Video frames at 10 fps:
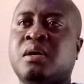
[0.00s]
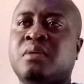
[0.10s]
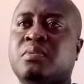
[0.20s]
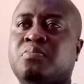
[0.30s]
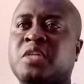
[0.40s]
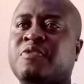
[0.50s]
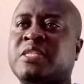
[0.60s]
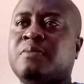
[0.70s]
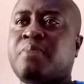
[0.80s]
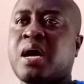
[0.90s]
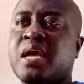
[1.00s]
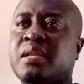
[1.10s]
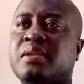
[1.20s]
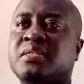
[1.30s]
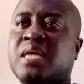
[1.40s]
Motivated by
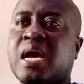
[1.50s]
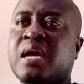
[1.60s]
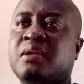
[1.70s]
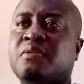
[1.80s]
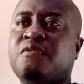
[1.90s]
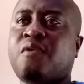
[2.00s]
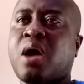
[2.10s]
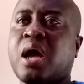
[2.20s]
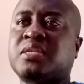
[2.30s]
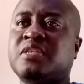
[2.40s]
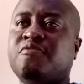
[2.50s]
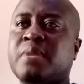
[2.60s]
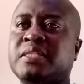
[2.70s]
desire for achievement.